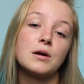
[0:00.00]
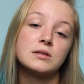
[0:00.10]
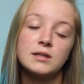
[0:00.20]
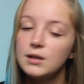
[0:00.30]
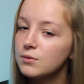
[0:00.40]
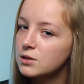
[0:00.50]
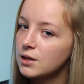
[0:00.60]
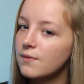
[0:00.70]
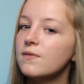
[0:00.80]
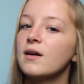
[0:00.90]
personally, which
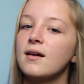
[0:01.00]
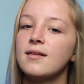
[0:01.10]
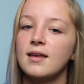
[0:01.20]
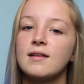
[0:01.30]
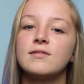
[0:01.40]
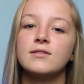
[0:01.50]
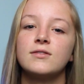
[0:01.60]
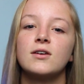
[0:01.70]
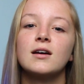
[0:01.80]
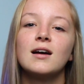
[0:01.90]
I'm very thankful
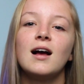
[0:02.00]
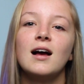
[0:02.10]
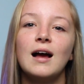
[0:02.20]
for.